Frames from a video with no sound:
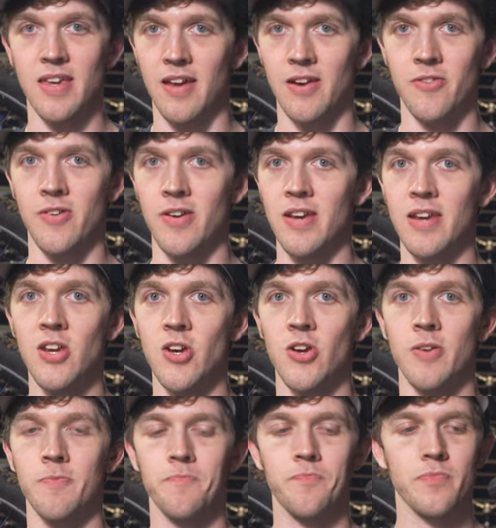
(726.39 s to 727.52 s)
guy right
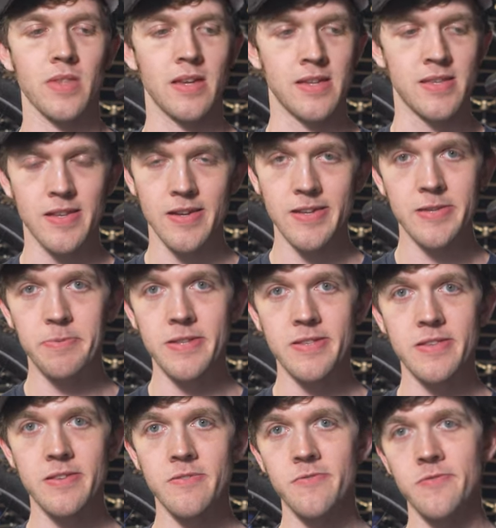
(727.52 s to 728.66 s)
here. Is it
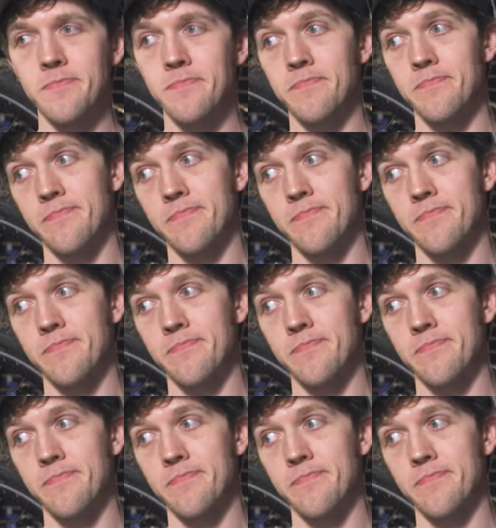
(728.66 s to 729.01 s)
expensive?